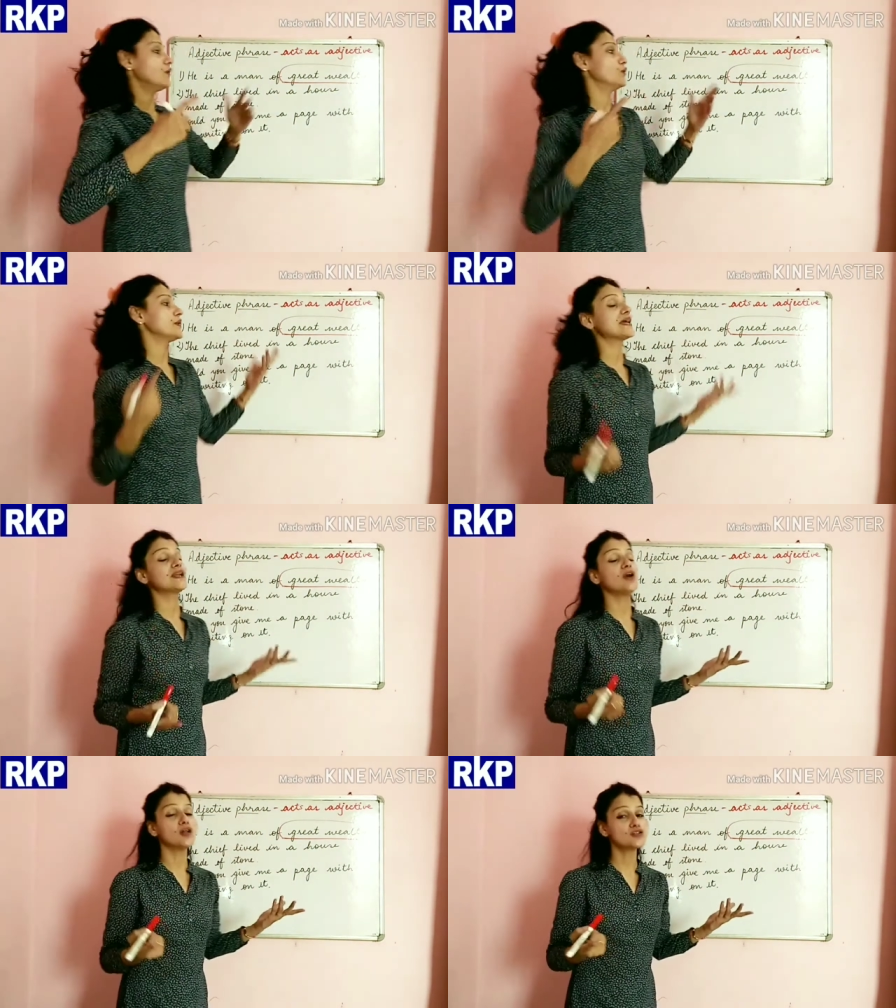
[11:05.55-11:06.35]
We
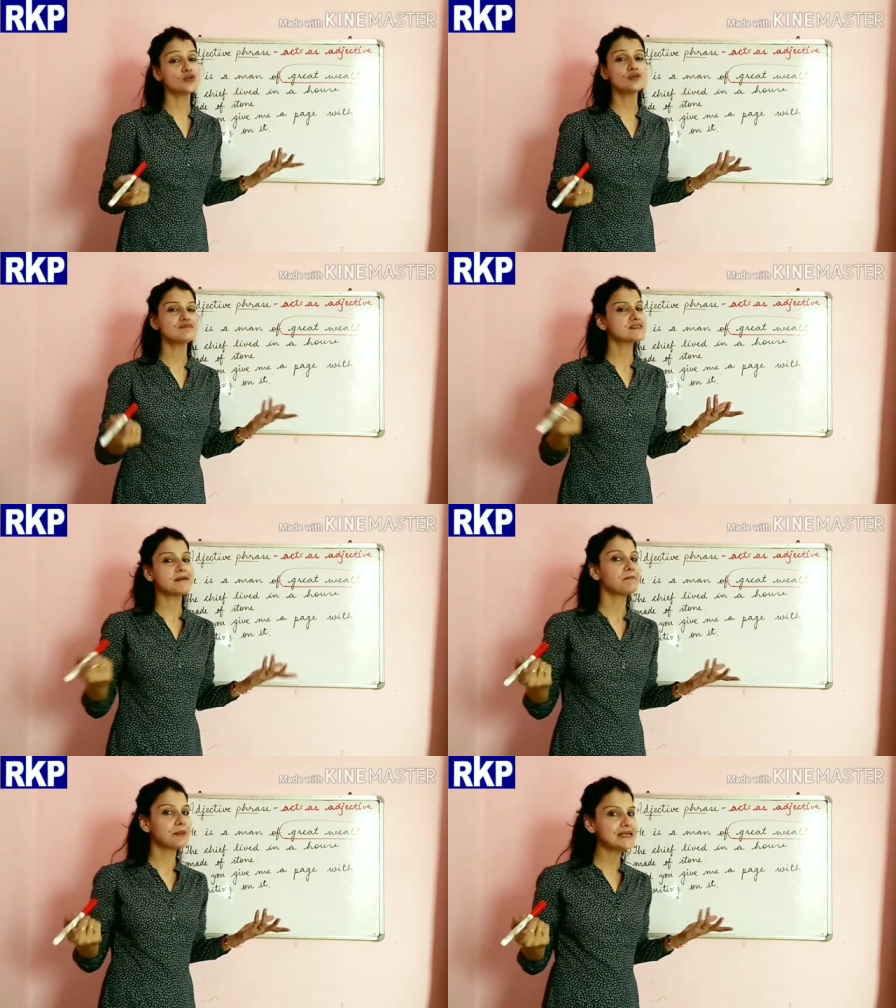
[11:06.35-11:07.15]
can also
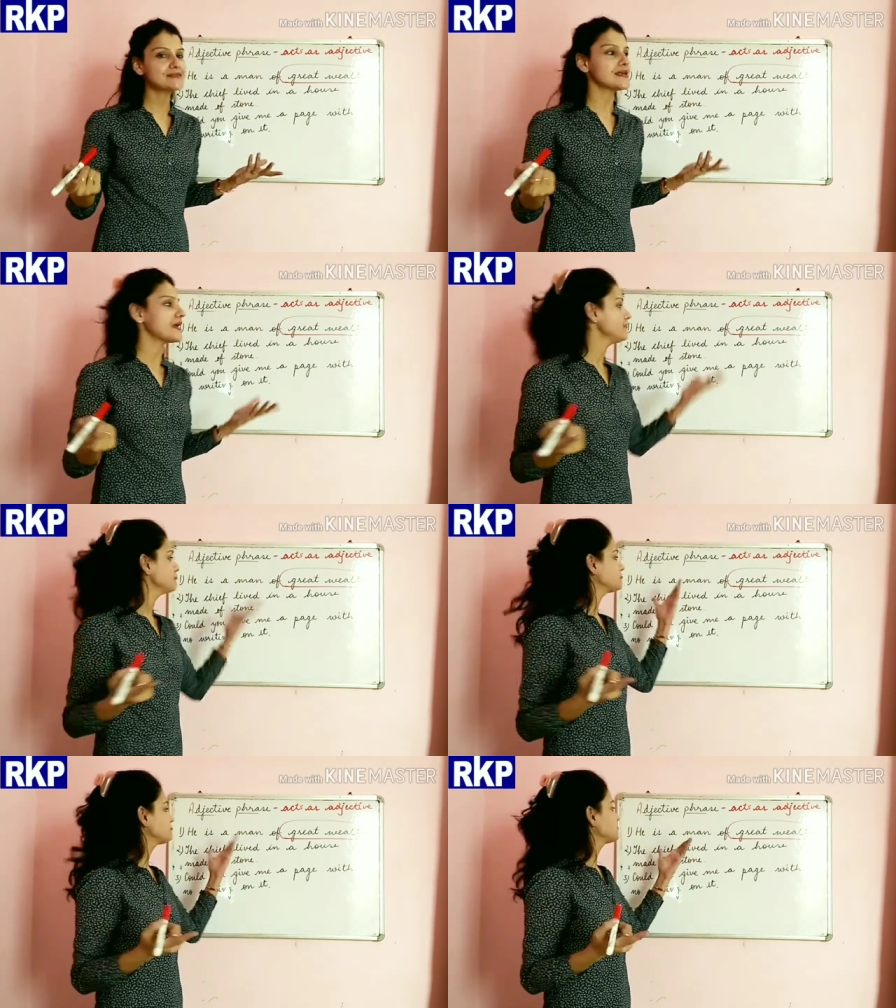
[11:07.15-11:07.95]
simply
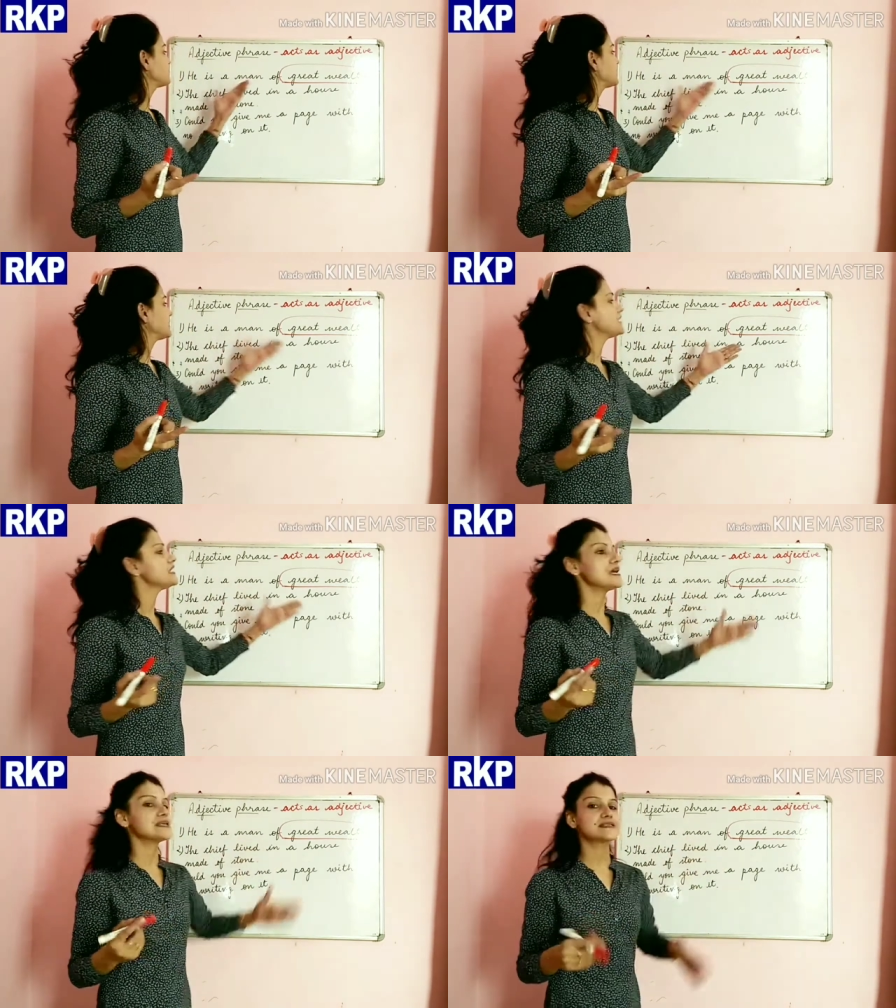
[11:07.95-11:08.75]
say
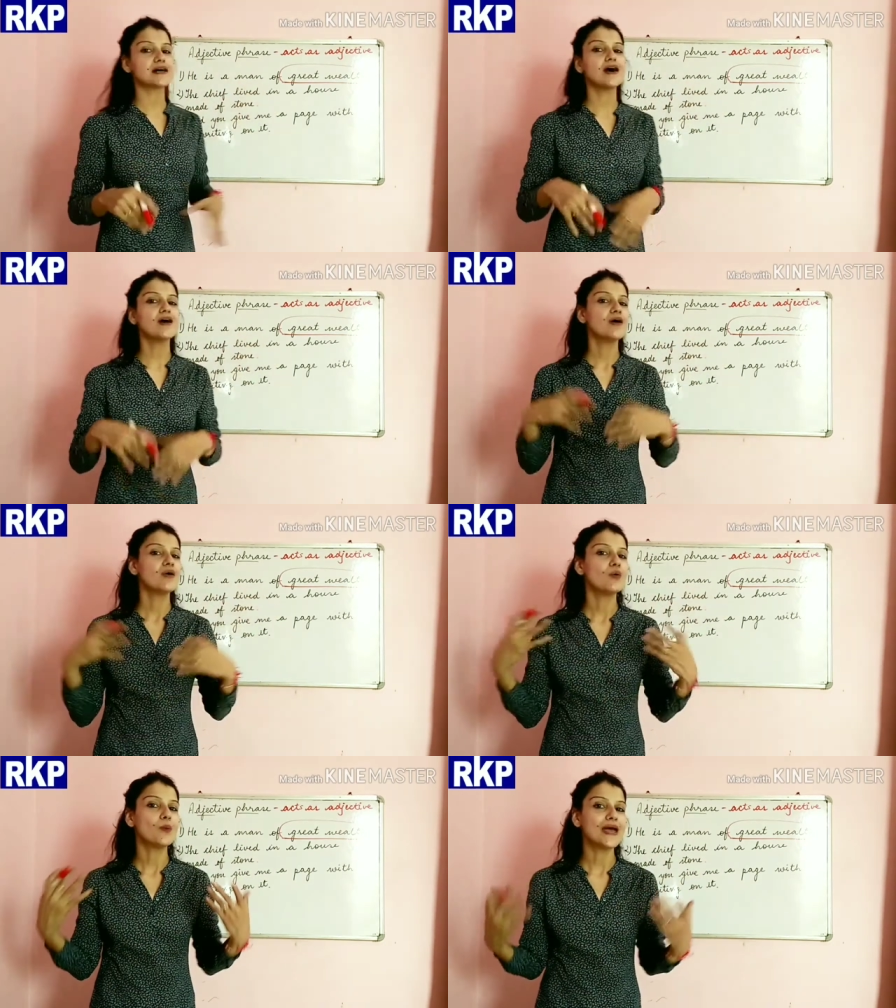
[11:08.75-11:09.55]
he is a
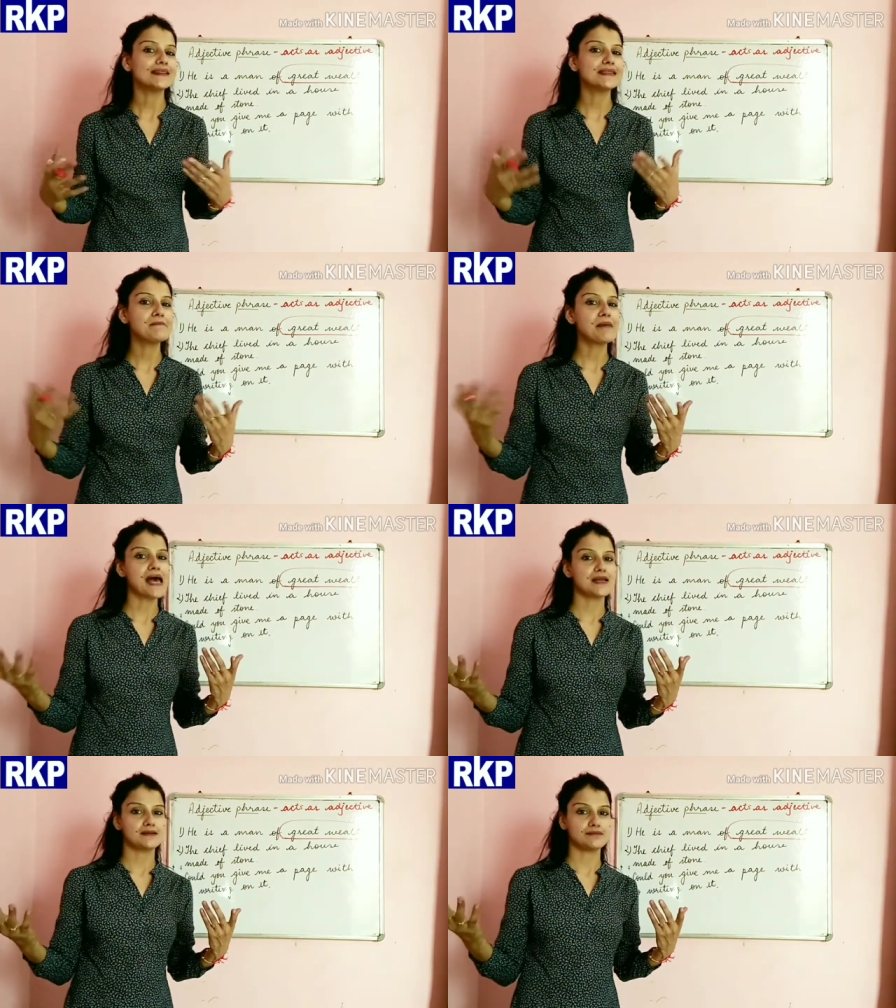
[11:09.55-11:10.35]
wealthy
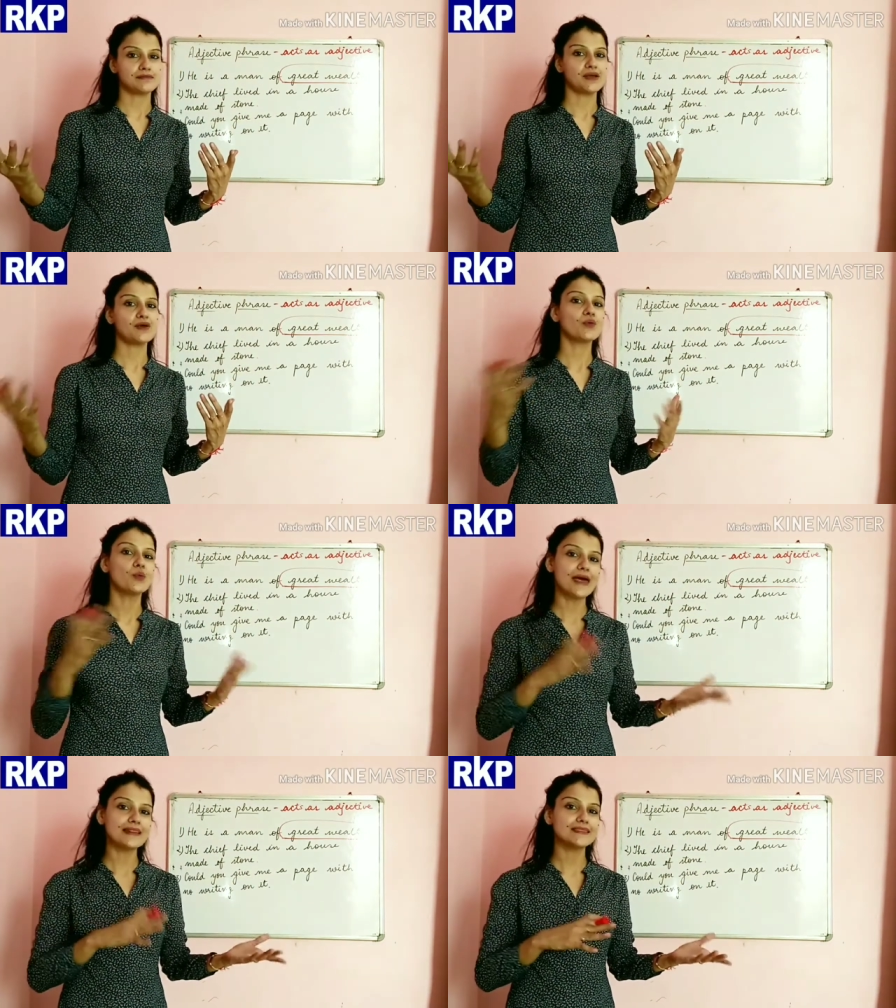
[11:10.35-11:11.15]
man.
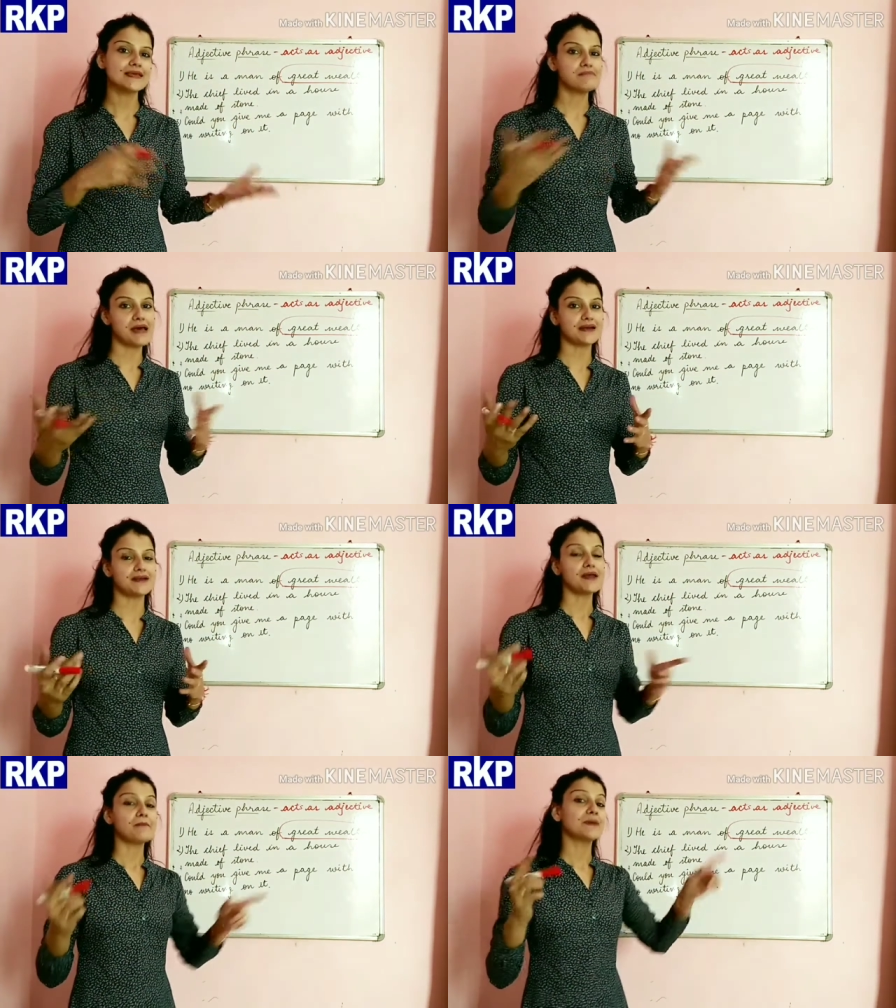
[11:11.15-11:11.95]
Wealthy man.
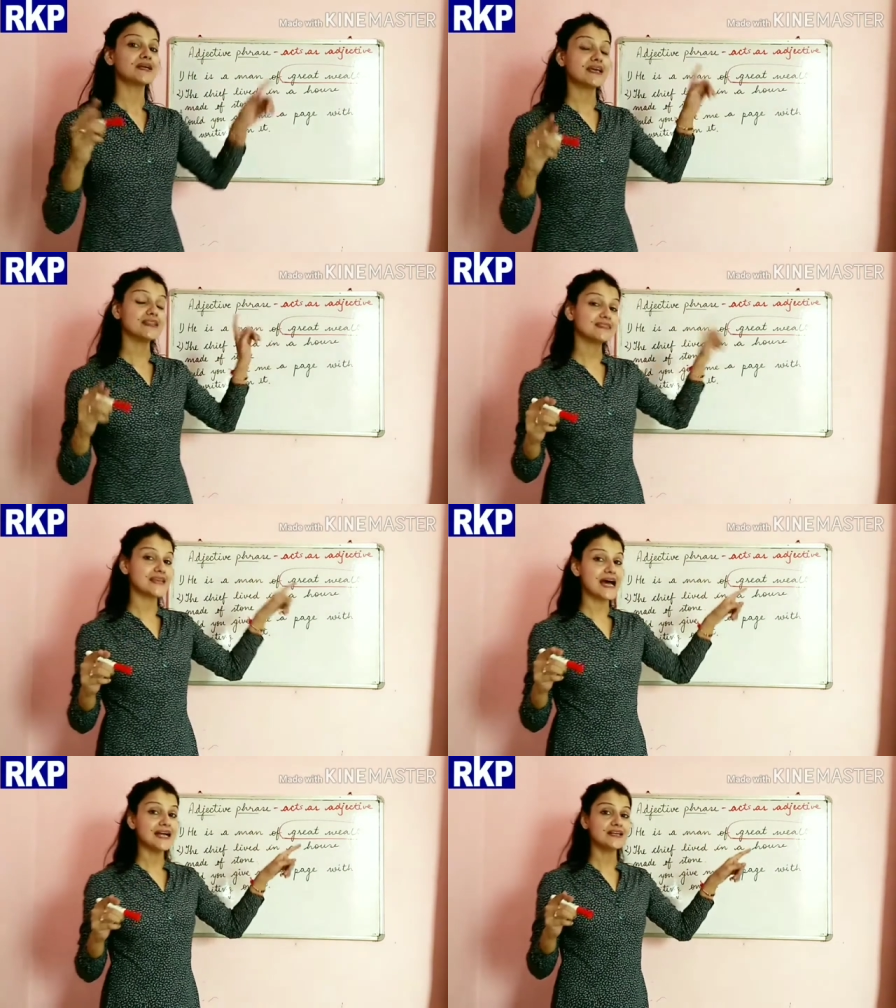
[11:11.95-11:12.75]
But in
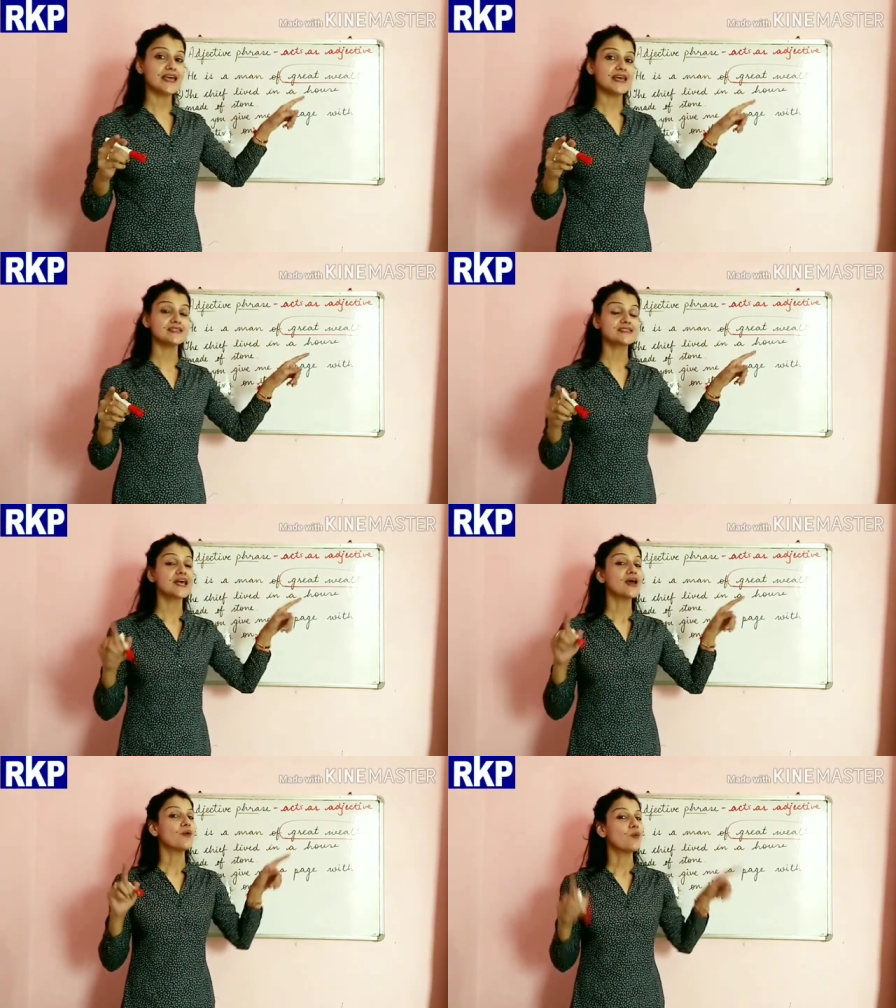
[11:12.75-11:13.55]
that case,
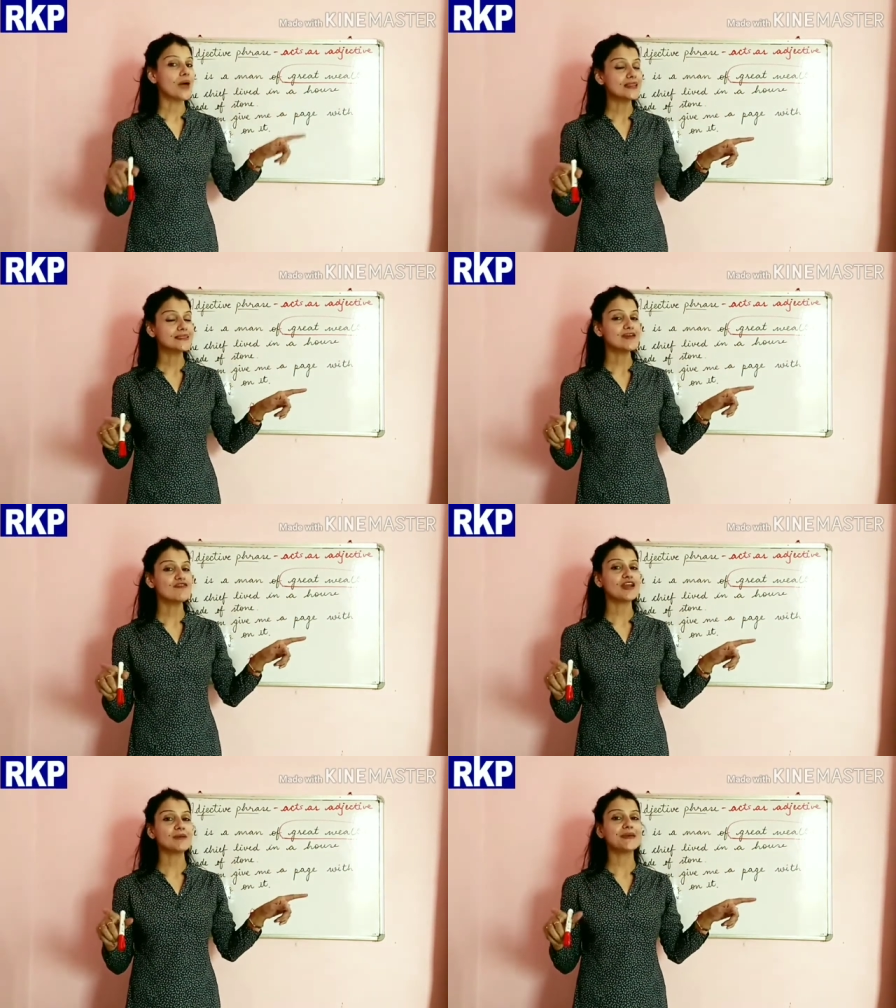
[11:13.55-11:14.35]
wealthy
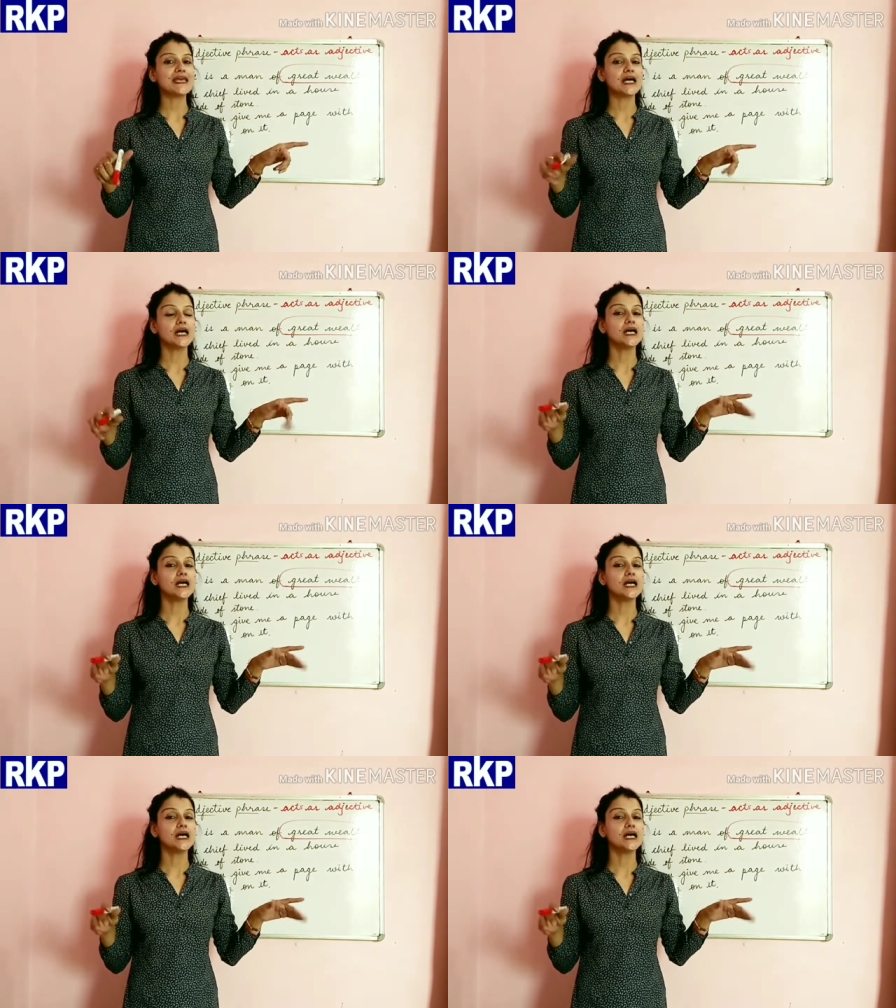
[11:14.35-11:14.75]
will be